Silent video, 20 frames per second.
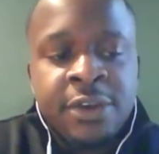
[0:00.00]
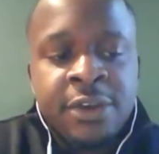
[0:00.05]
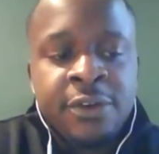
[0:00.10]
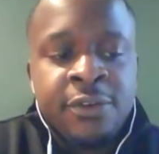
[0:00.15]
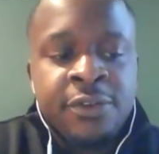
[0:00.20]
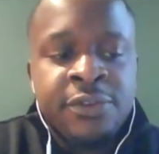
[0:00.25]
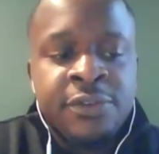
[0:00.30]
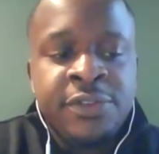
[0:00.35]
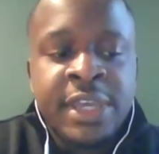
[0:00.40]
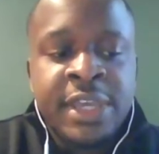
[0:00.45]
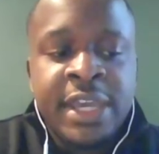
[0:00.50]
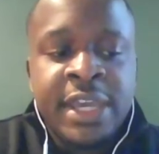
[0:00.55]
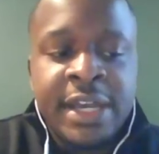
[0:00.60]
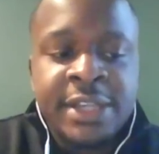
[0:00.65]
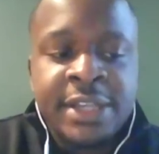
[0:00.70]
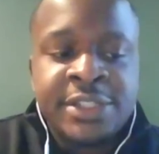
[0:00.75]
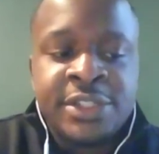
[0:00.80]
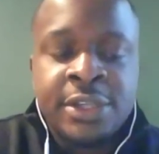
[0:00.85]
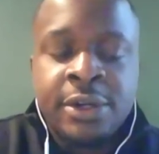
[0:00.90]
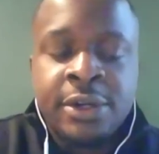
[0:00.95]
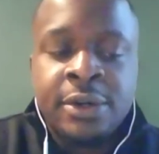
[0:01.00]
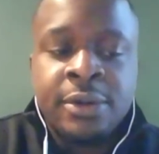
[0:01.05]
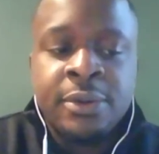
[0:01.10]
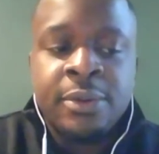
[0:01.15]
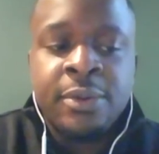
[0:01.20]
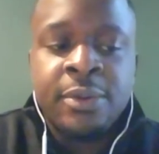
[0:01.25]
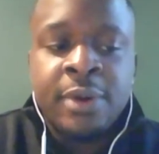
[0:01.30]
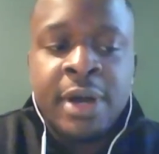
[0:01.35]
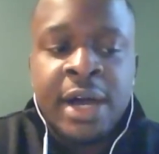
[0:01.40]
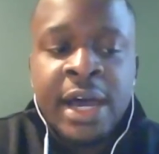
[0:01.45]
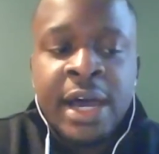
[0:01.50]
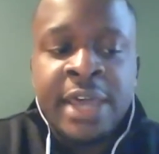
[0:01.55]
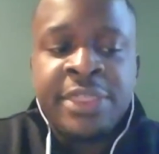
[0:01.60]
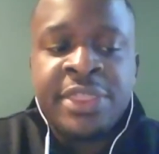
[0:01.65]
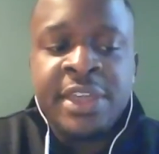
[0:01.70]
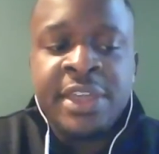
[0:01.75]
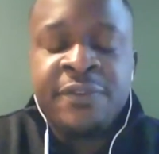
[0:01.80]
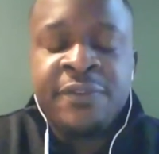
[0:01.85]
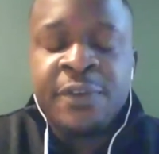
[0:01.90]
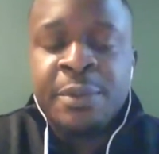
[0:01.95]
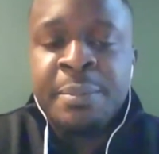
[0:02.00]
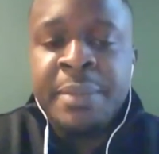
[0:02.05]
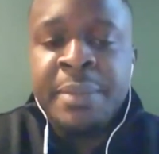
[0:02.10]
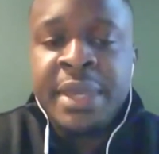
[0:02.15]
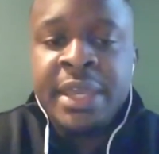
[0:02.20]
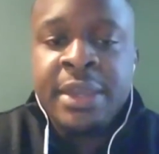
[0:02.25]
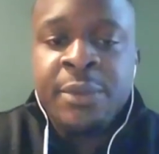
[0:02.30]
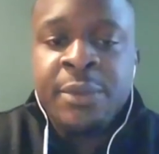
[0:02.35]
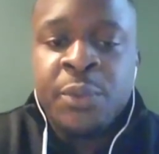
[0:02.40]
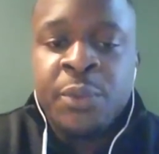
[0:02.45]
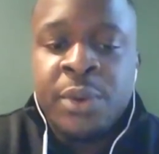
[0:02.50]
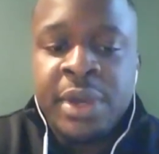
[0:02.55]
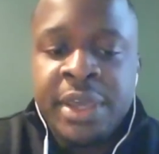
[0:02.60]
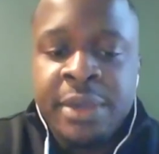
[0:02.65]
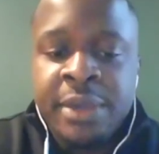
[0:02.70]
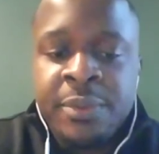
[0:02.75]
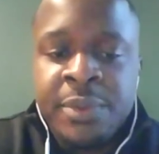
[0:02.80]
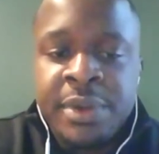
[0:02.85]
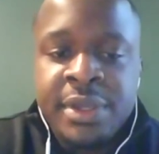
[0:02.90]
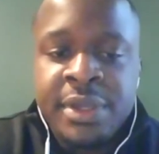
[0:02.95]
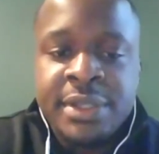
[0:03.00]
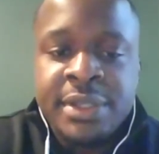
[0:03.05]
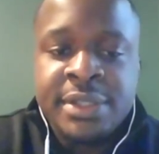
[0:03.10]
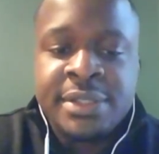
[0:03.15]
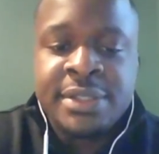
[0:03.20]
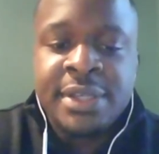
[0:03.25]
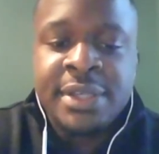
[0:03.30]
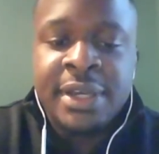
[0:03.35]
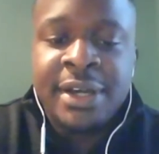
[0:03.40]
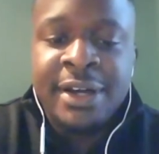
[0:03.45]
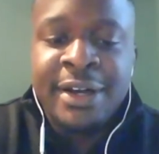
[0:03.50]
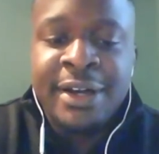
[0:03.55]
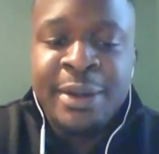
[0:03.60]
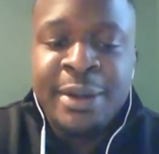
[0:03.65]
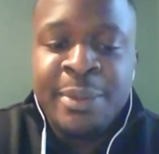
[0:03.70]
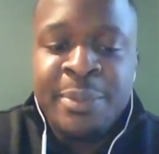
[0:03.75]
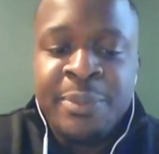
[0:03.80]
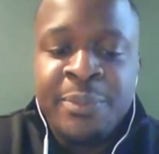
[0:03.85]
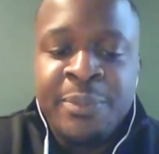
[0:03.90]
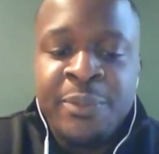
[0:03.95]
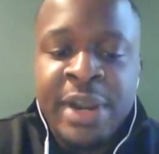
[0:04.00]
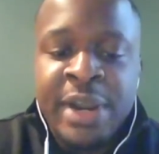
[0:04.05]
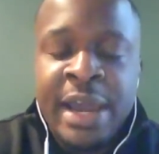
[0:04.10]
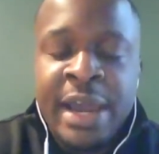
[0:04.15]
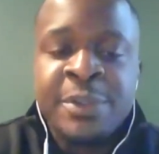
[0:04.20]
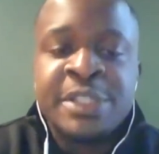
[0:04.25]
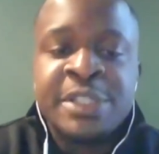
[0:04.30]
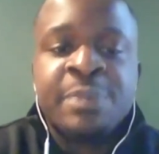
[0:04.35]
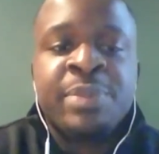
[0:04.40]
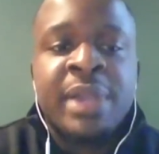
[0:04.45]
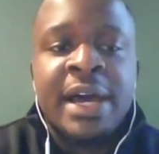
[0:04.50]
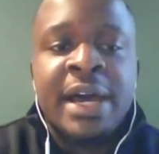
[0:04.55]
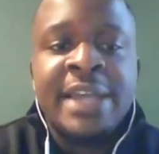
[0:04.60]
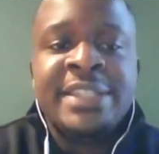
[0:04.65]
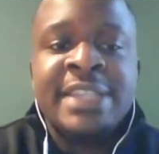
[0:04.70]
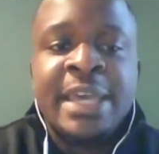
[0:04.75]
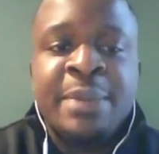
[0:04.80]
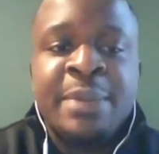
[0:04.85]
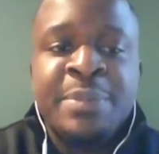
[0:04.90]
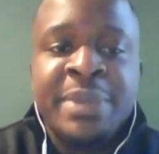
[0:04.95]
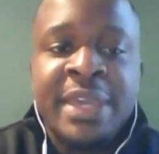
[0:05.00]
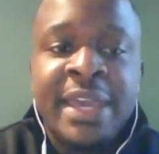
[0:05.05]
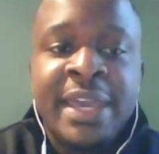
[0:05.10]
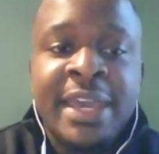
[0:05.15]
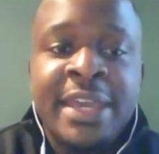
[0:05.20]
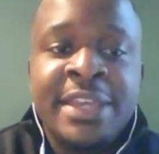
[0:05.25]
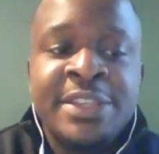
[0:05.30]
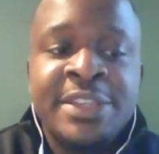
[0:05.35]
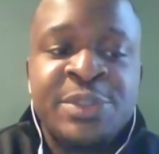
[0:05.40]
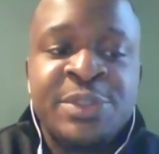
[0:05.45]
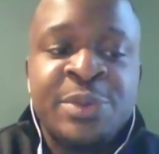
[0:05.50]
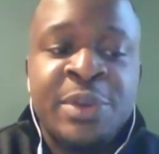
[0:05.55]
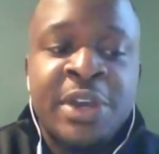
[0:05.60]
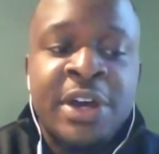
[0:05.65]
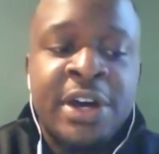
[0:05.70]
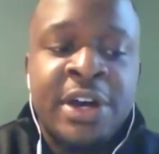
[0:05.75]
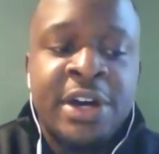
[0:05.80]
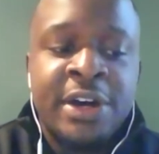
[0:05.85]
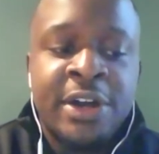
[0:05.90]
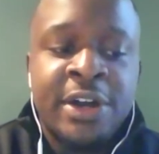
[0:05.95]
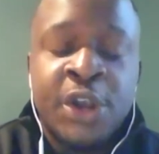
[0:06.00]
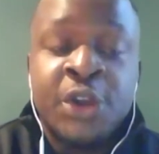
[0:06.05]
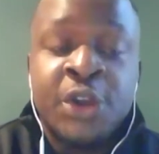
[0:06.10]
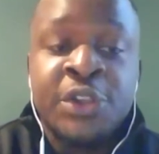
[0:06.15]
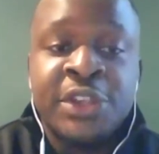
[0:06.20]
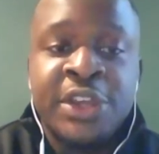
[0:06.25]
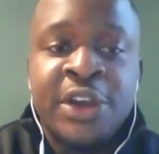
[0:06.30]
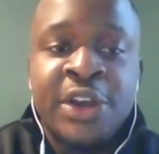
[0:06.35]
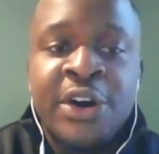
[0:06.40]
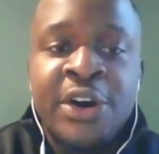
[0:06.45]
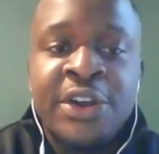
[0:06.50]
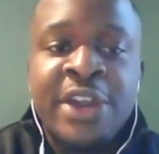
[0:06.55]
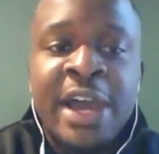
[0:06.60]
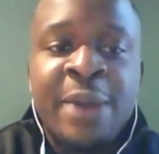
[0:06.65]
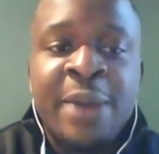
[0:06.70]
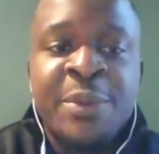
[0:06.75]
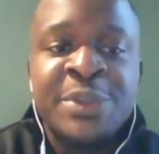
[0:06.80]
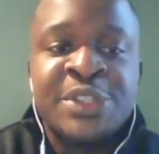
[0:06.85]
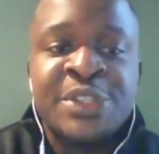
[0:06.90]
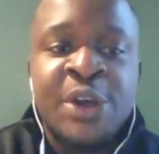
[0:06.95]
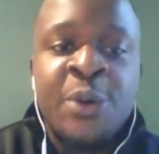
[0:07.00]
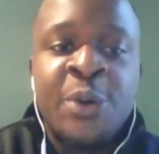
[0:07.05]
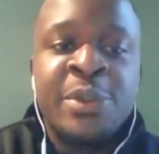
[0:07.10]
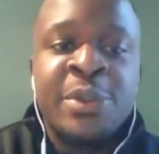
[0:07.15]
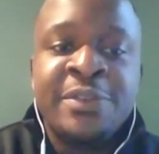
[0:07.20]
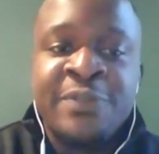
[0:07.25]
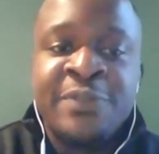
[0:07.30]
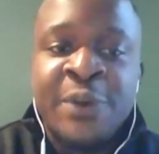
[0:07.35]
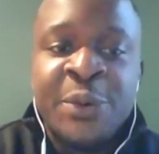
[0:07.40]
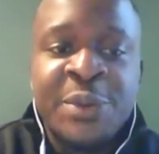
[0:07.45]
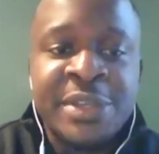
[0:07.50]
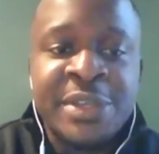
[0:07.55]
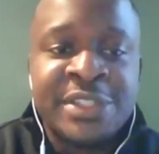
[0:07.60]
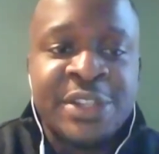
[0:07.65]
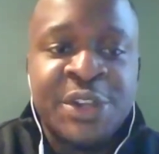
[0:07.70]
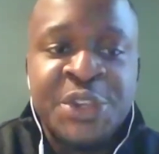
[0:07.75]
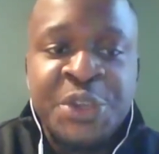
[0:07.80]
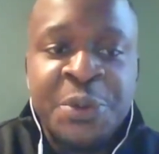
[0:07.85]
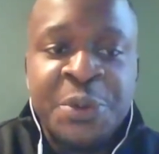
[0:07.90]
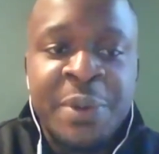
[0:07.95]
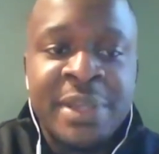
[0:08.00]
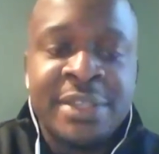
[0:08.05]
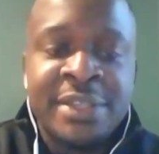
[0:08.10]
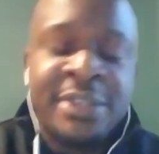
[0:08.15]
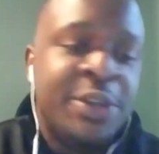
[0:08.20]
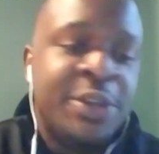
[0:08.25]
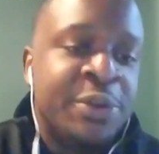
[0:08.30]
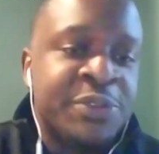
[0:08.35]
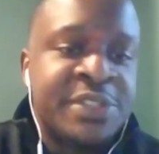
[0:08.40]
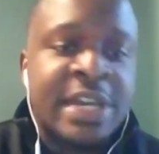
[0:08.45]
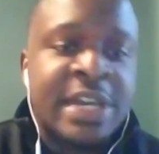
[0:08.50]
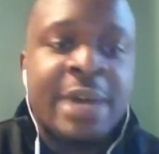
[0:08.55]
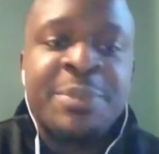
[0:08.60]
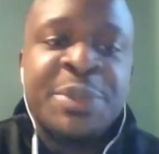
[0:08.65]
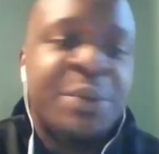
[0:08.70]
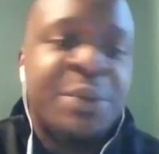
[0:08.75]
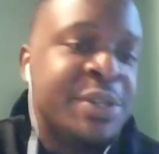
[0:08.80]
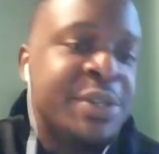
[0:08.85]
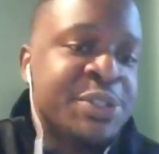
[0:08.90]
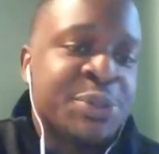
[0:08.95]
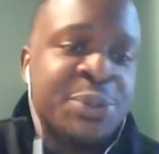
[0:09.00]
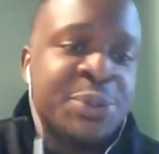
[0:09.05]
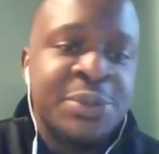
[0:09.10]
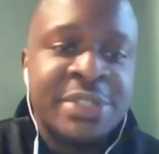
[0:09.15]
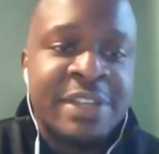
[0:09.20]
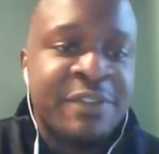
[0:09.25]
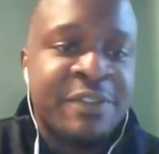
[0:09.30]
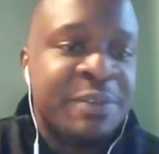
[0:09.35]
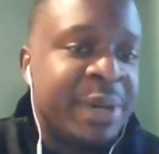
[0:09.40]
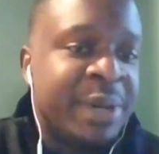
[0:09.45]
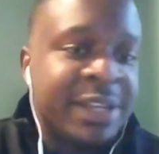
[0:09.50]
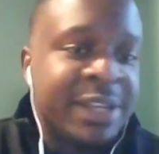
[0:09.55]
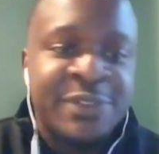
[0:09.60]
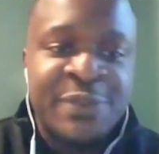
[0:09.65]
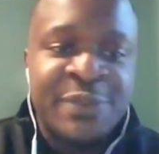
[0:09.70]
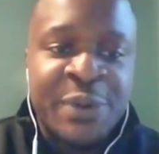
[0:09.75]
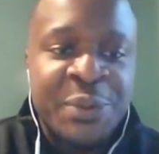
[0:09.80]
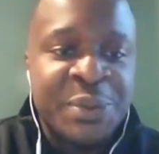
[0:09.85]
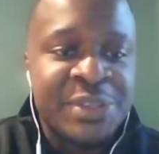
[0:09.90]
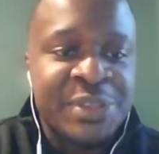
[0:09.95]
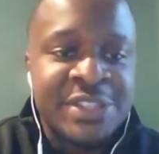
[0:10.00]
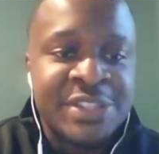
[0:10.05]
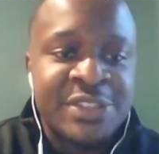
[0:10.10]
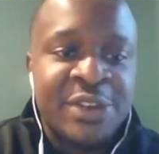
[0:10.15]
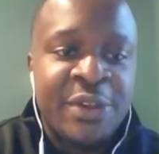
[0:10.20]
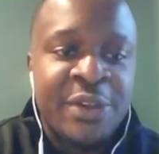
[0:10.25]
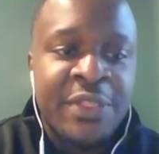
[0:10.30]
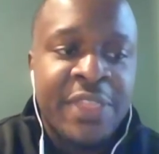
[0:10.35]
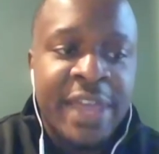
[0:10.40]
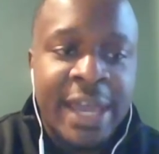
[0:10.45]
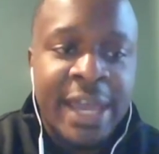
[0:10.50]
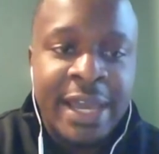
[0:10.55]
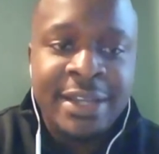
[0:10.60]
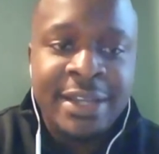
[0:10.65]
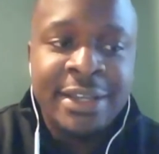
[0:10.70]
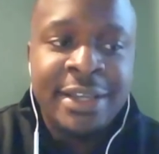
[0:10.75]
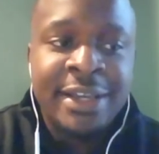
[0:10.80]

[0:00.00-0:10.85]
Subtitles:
Yeah, so I think for me, it was when I was applying to MBAs early on, I was only focused on US, top US schools. Everybody's focus is on that.